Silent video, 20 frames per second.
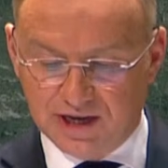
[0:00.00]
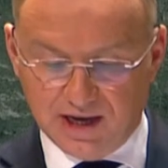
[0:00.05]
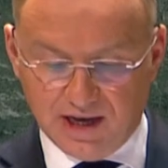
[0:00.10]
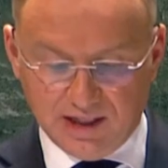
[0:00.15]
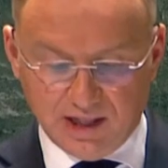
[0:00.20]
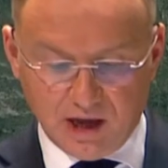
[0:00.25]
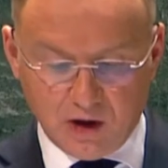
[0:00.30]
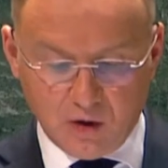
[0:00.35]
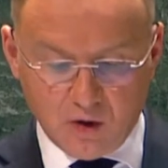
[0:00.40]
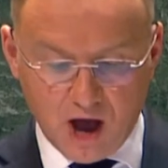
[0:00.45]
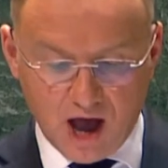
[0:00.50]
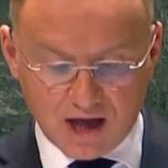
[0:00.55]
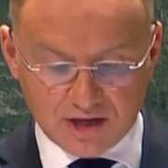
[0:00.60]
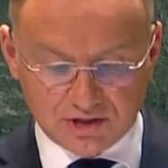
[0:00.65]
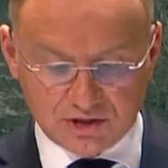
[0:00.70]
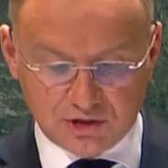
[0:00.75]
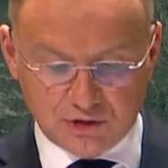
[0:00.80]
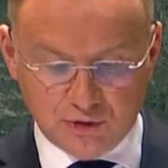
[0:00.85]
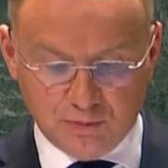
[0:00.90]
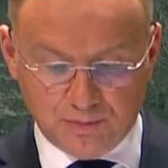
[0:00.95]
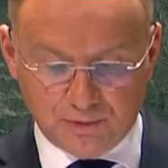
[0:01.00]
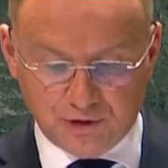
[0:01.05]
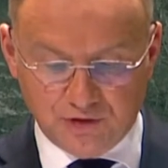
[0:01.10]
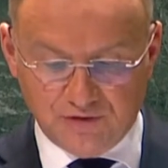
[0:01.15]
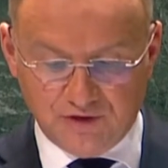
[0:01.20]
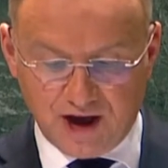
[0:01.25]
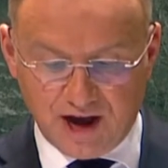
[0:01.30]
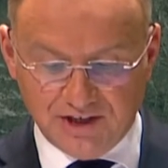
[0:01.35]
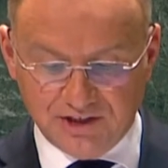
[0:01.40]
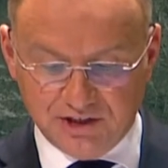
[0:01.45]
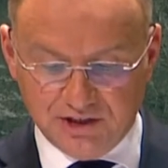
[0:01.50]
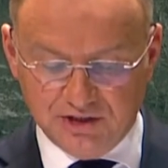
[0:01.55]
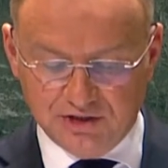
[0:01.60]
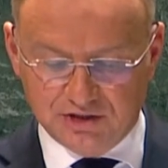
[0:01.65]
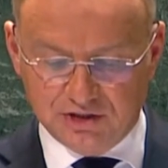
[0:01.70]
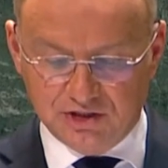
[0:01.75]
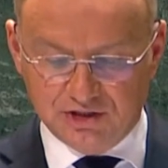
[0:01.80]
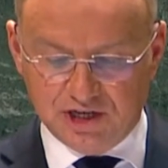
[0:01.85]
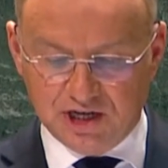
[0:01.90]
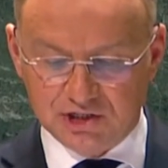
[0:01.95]
allow us to provide
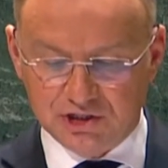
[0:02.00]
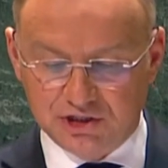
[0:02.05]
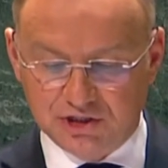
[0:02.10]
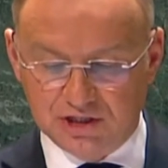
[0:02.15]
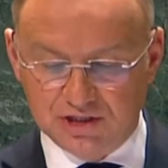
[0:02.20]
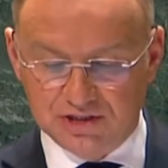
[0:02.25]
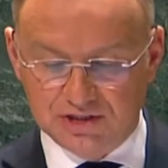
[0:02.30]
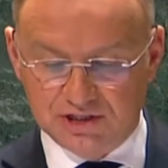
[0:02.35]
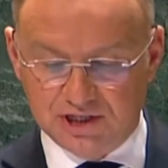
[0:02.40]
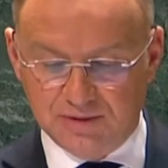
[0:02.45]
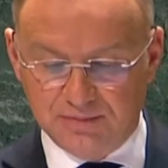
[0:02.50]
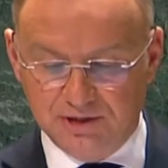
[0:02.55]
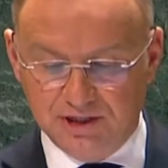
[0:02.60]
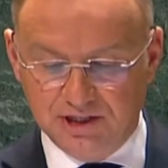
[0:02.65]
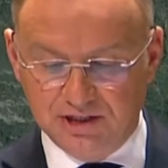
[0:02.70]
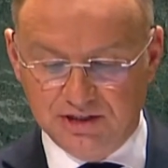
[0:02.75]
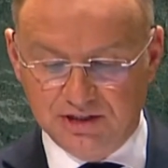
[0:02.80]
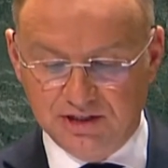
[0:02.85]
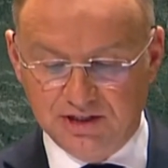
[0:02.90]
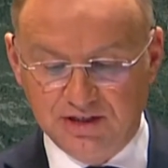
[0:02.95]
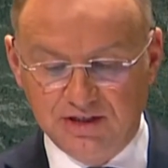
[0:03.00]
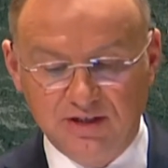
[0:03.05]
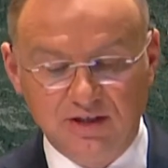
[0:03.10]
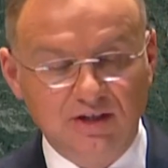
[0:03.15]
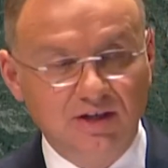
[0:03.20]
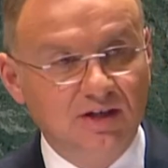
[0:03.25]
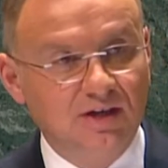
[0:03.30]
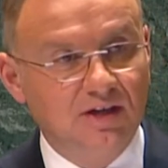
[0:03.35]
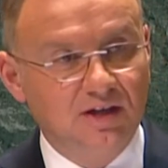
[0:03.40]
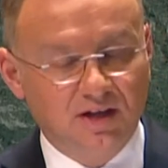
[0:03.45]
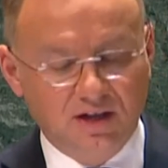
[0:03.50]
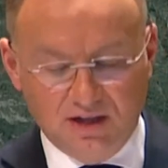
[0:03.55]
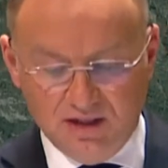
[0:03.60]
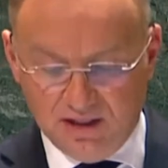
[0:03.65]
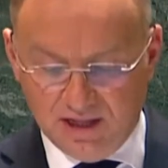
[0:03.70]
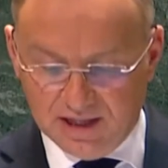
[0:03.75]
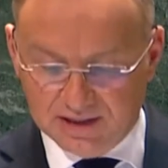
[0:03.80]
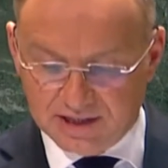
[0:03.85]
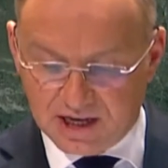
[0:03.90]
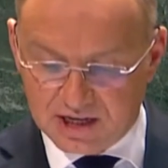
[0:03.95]
international stability,
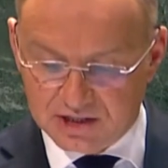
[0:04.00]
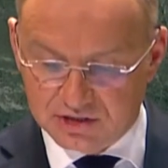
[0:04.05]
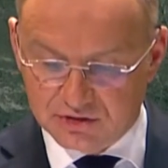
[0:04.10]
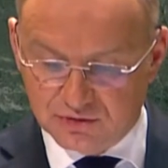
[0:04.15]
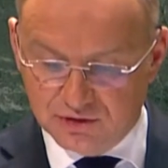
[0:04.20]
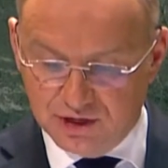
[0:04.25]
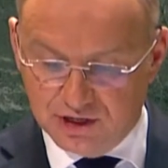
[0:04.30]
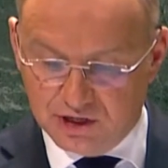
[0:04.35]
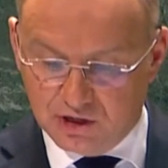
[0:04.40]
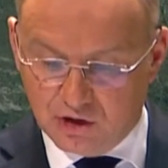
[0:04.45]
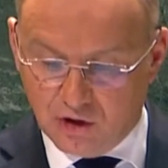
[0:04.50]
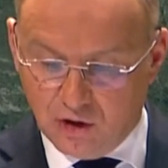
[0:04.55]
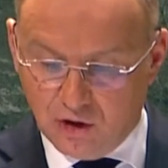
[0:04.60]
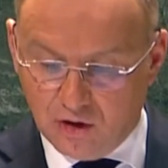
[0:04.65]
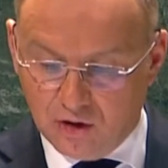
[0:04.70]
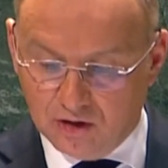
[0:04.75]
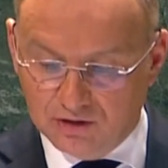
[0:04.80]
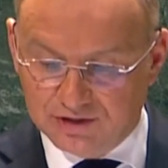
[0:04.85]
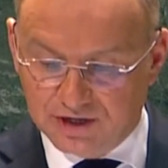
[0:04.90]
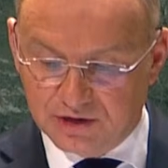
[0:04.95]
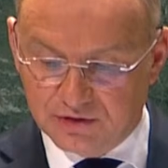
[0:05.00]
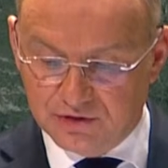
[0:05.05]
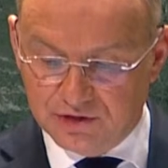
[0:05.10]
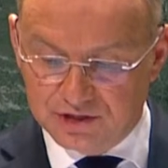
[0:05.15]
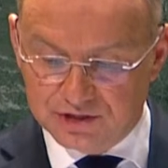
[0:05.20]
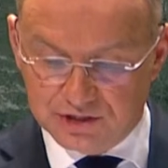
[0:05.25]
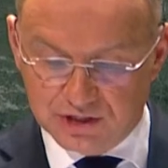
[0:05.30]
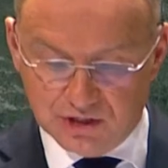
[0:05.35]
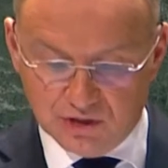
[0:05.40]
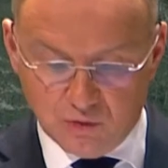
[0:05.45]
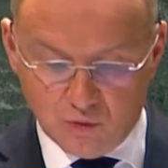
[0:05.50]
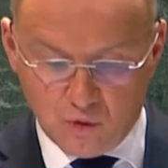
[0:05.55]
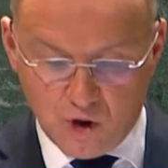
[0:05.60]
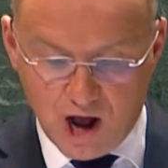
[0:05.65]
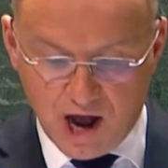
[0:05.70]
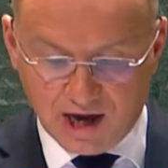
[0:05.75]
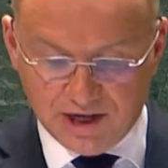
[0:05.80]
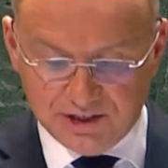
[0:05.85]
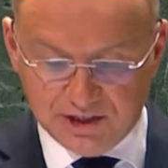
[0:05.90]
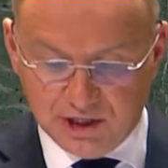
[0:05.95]
let us recall the reason
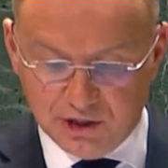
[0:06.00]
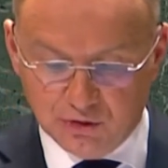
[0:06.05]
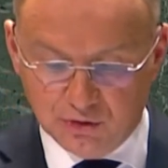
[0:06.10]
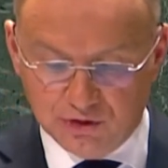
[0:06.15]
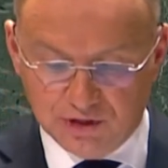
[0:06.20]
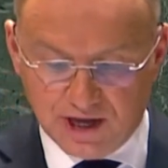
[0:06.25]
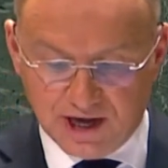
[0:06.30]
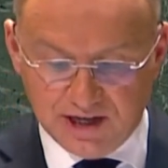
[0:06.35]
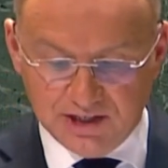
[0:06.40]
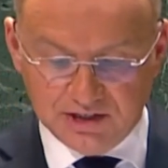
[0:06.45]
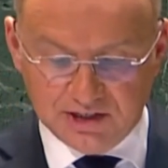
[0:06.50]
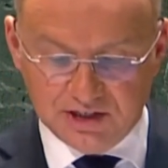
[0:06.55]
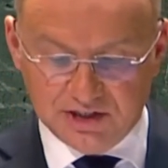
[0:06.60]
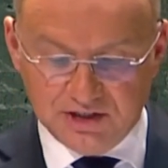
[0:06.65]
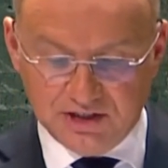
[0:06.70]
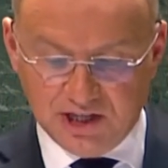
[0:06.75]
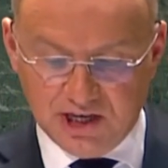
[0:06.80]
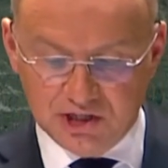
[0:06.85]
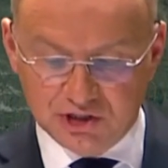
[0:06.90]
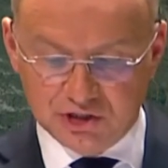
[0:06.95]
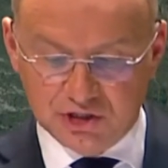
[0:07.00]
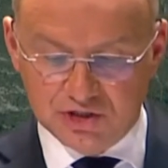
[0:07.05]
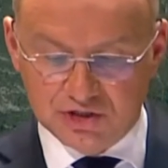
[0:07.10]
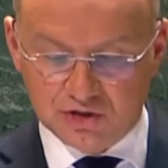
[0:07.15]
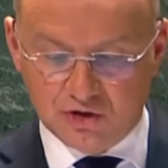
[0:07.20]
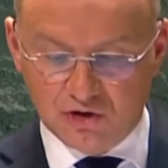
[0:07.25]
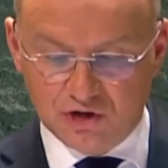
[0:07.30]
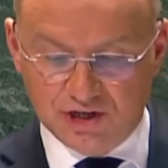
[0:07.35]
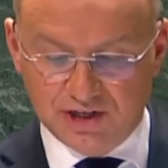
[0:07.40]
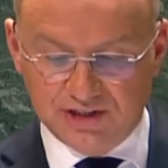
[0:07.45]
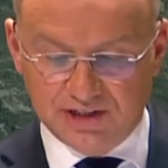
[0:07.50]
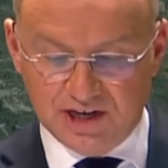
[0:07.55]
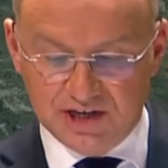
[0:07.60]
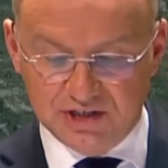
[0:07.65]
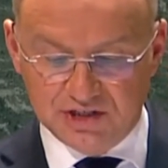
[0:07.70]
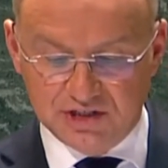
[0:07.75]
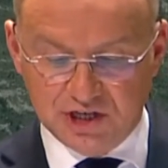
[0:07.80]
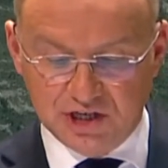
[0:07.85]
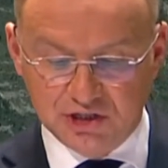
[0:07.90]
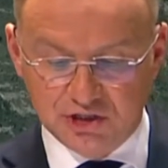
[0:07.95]
why the United Nations
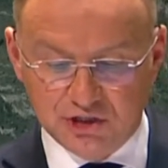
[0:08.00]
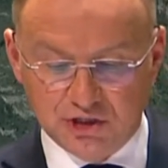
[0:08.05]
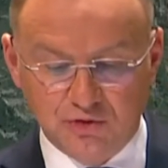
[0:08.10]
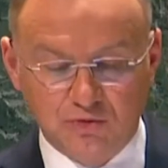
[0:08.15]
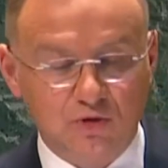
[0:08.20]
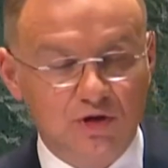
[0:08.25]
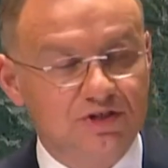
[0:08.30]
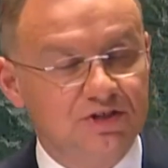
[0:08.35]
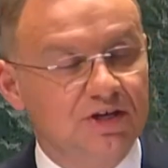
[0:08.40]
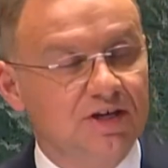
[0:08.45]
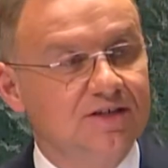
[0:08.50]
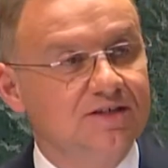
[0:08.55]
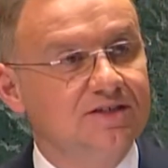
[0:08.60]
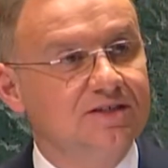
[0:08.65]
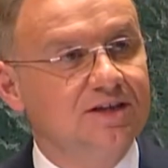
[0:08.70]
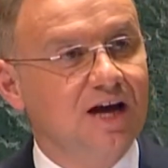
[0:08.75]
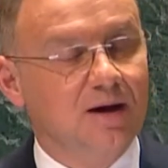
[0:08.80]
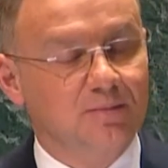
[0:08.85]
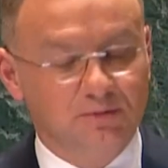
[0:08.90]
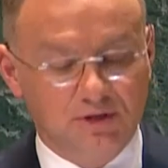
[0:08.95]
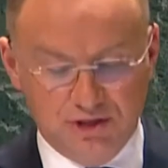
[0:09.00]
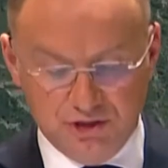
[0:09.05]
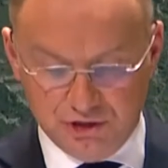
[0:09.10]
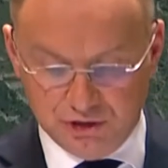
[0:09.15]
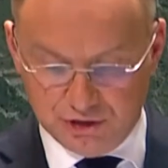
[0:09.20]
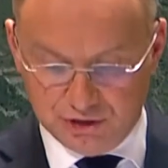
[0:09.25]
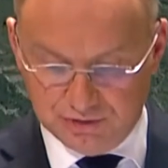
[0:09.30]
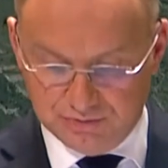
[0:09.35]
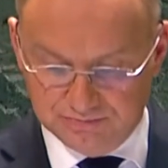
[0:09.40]
organization was established.